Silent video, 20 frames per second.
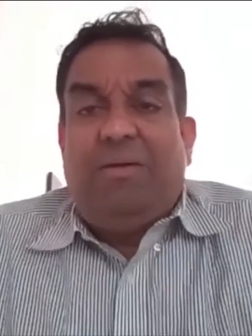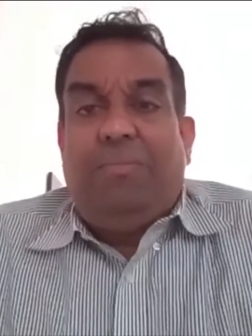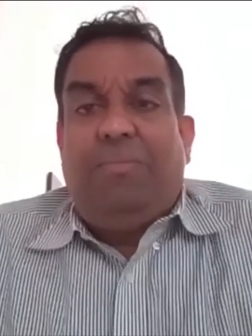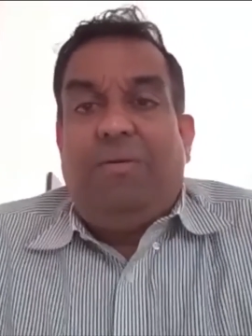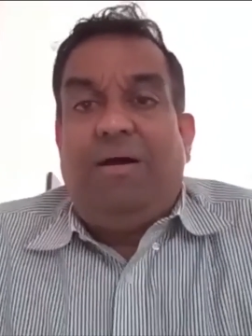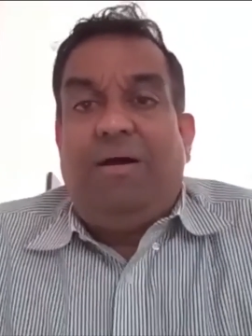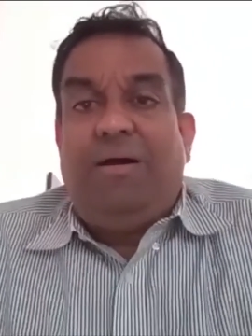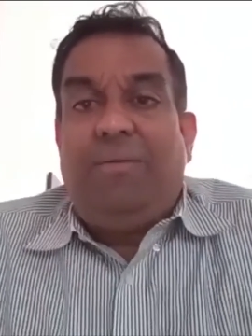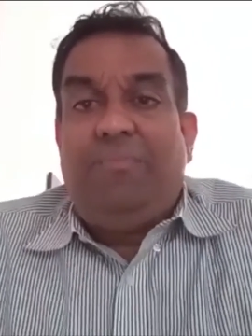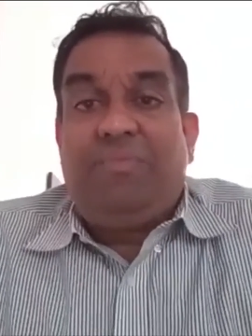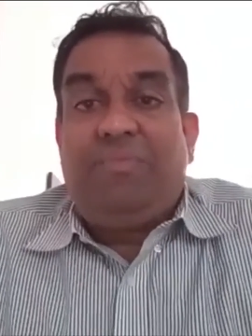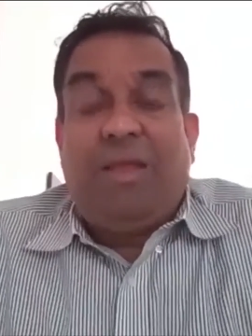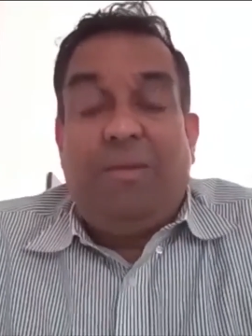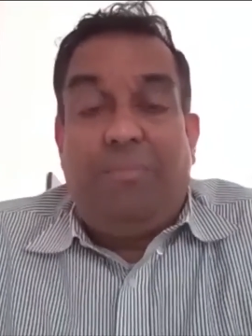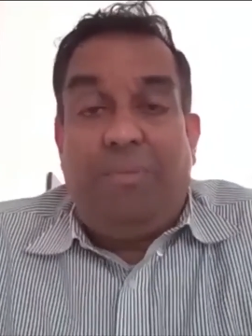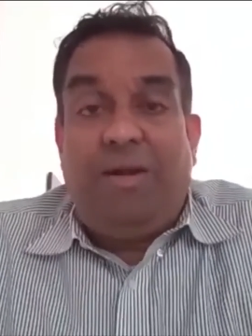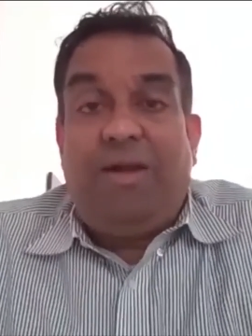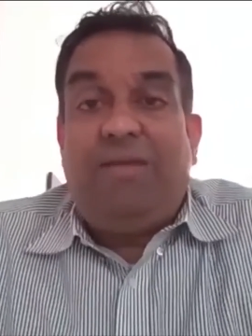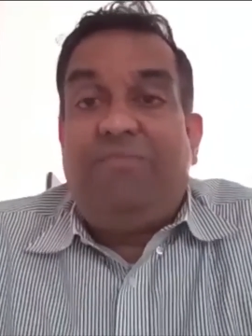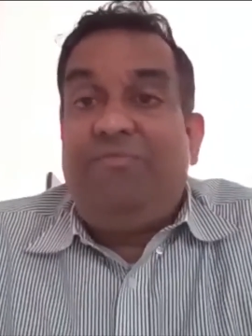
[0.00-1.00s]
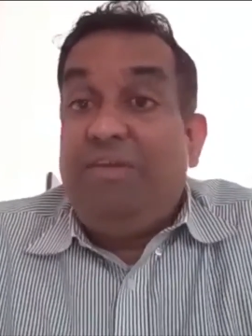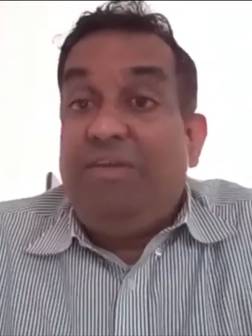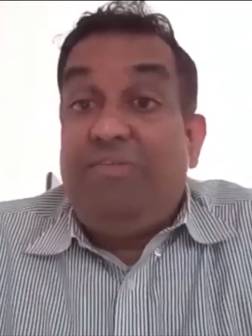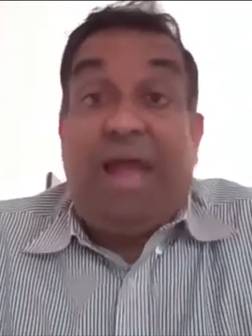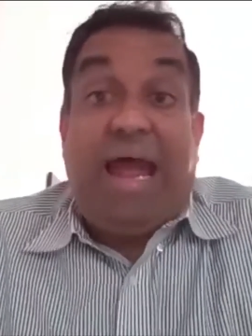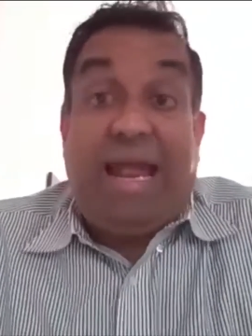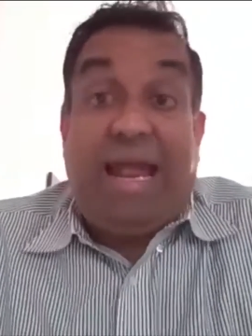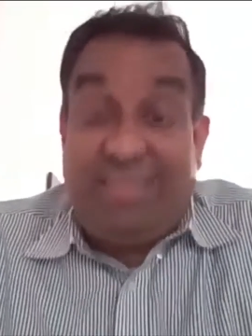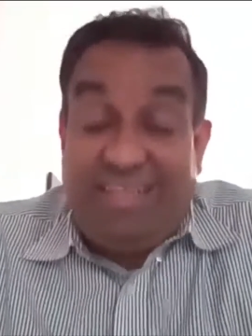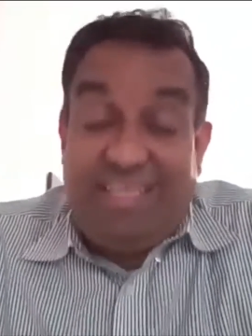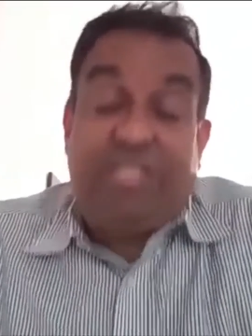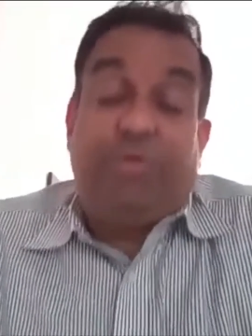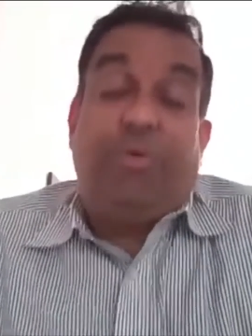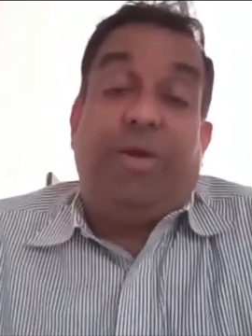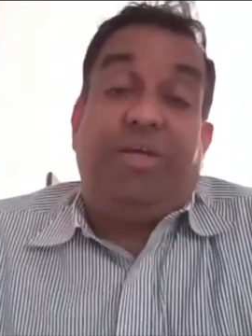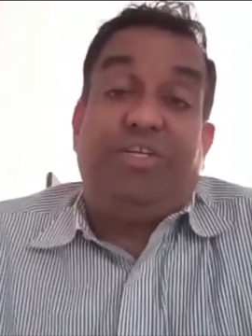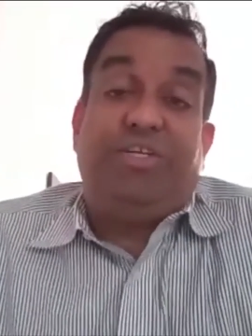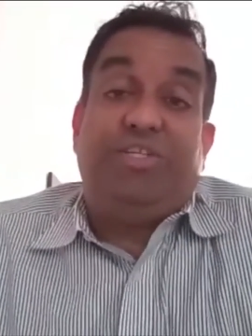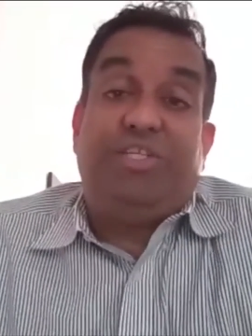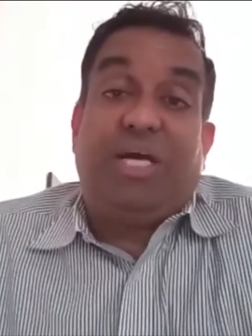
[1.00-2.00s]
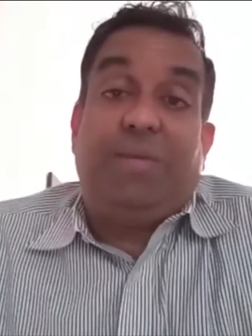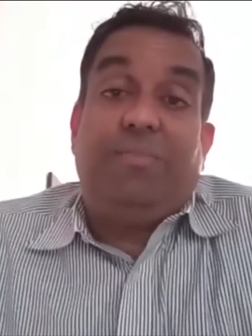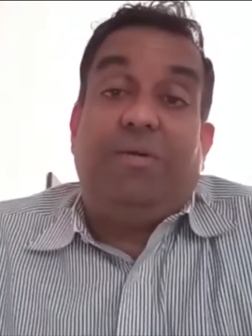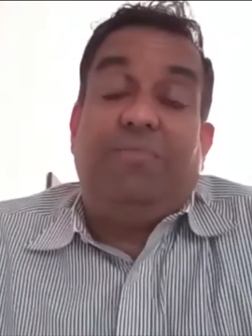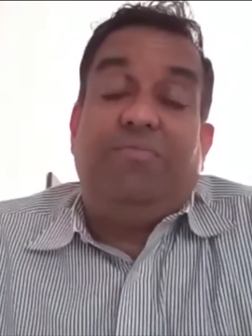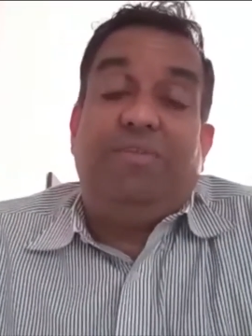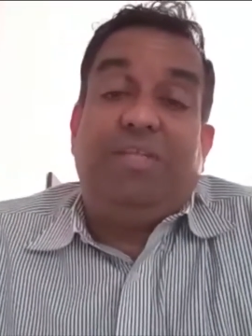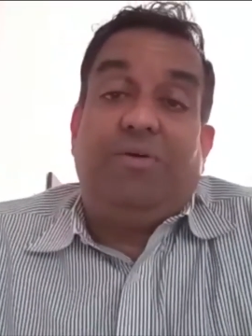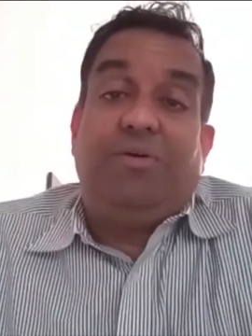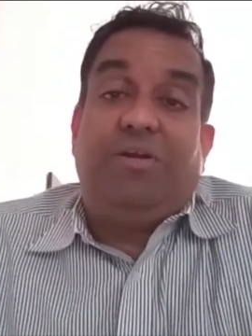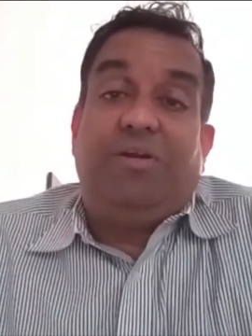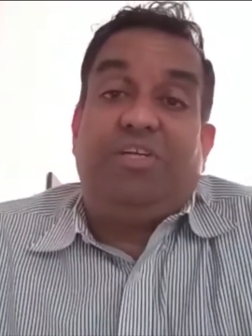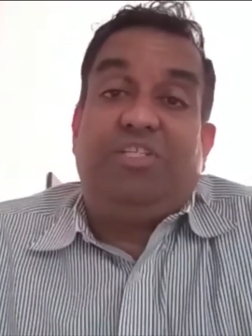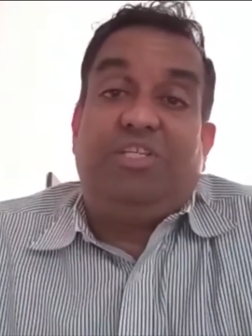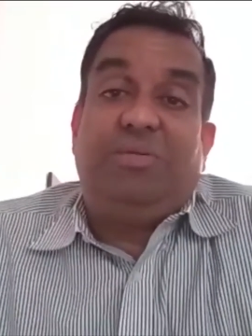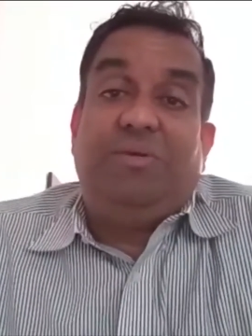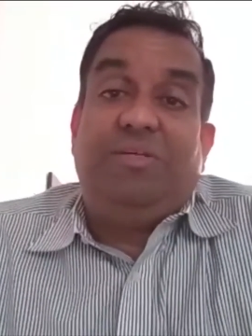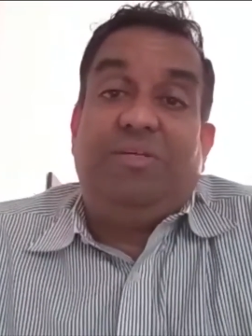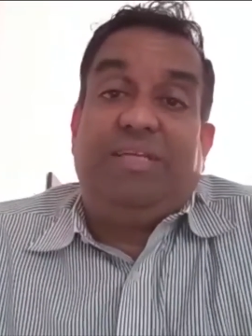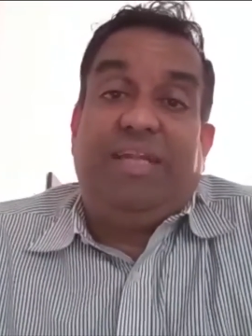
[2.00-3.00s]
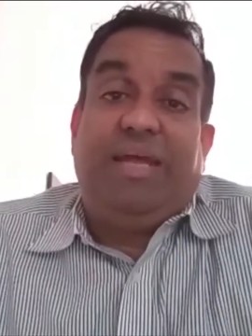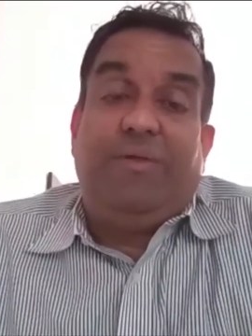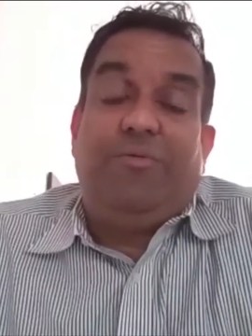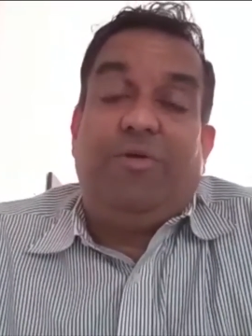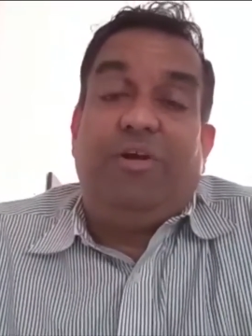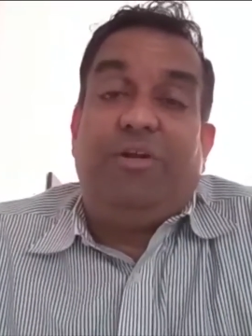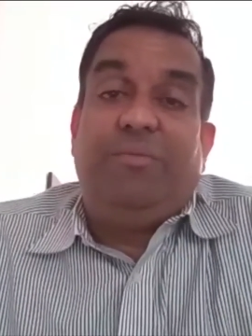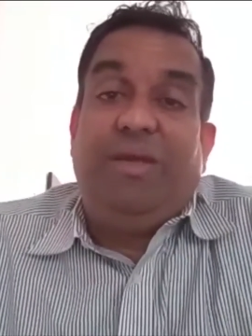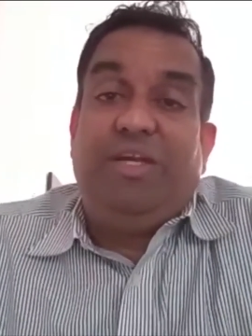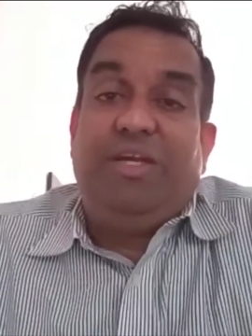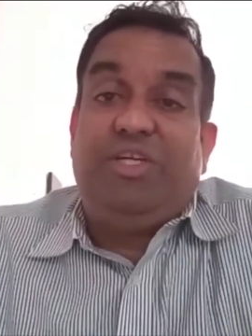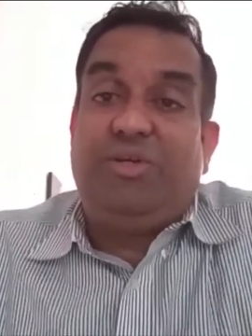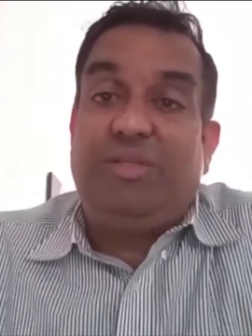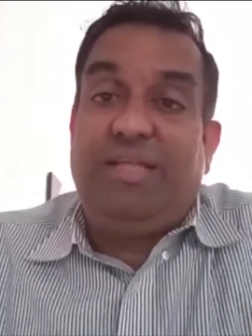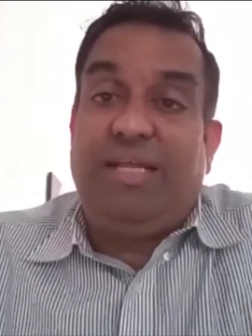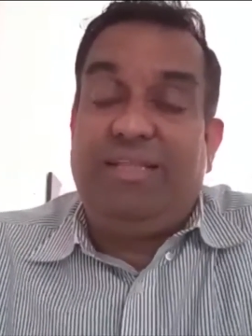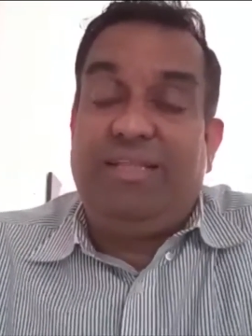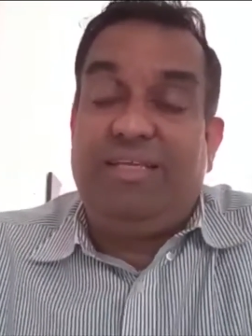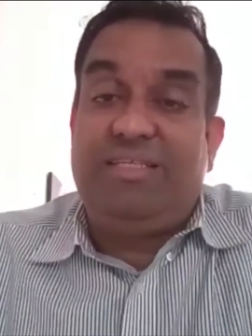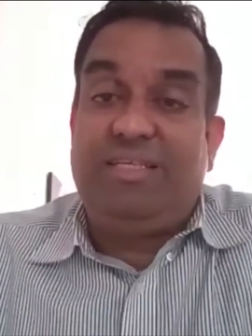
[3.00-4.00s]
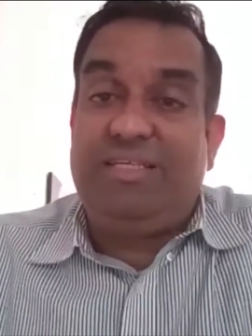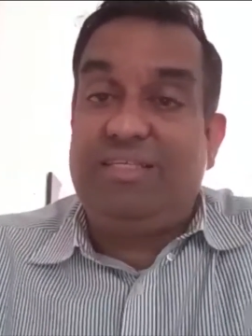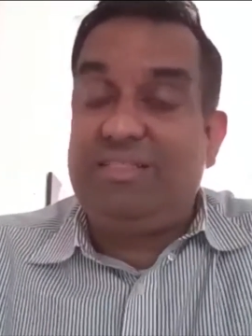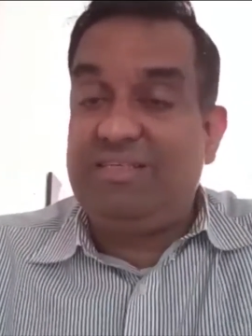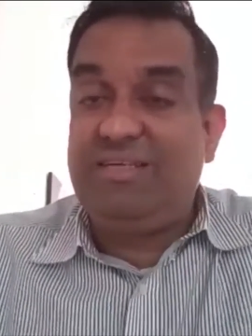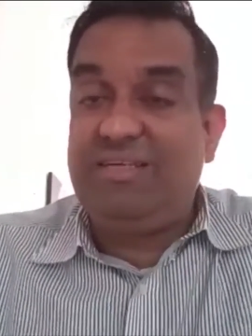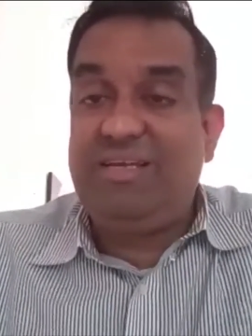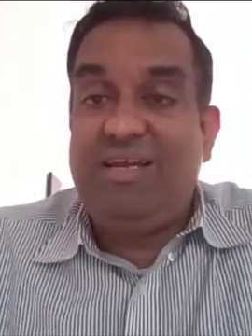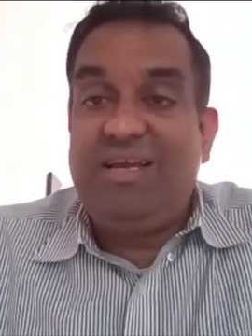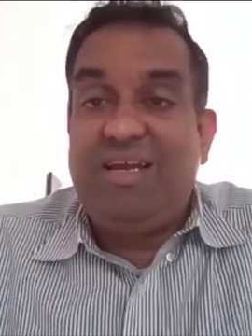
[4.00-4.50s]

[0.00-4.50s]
But we've had these questions come up with our customers, and I want to make sure that this is